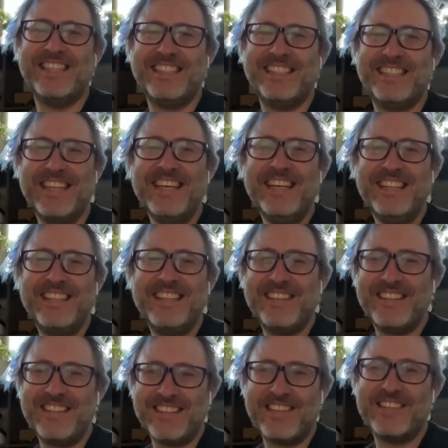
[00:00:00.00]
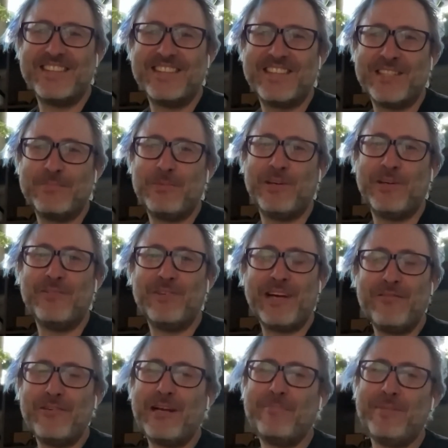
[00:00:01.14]
That goes to this point
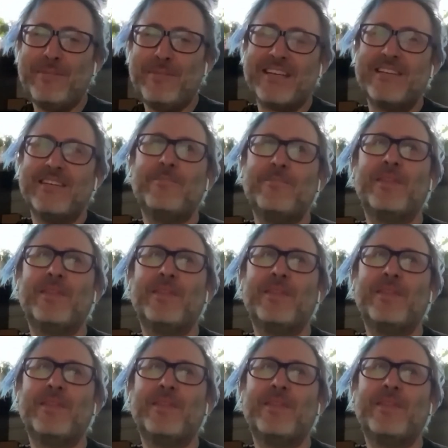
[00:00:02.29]
right back.